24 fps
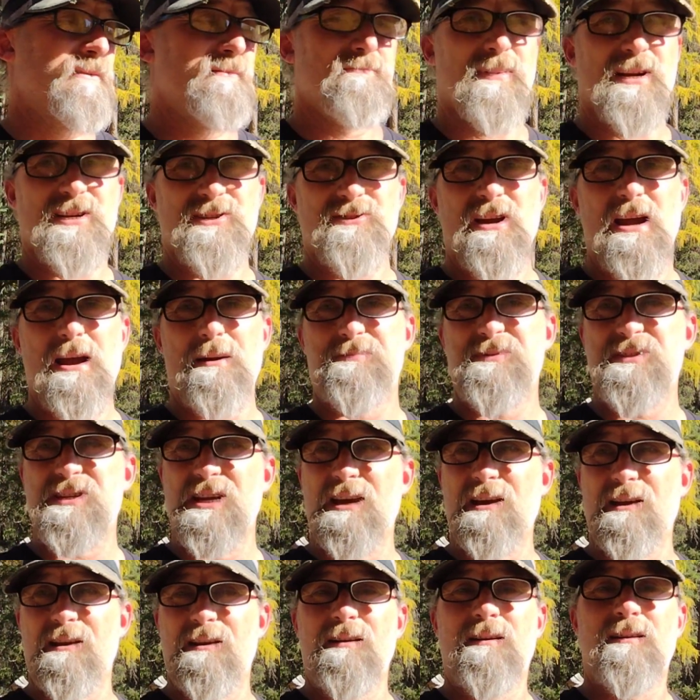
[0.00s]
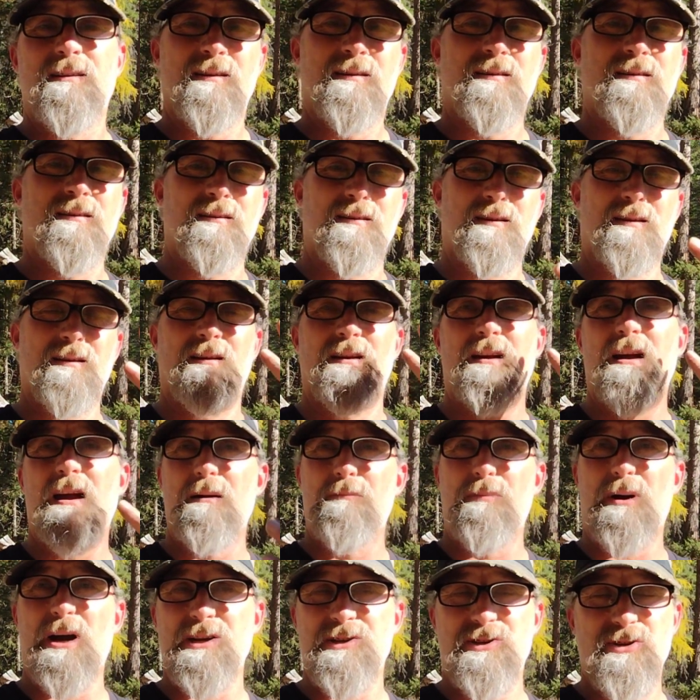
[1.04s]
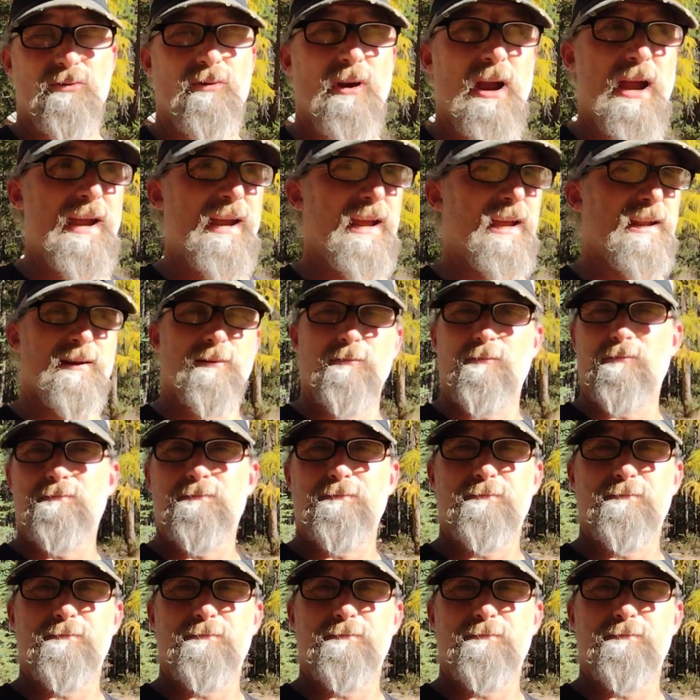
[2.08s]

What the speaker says: My trap set, I bought 2 right-handed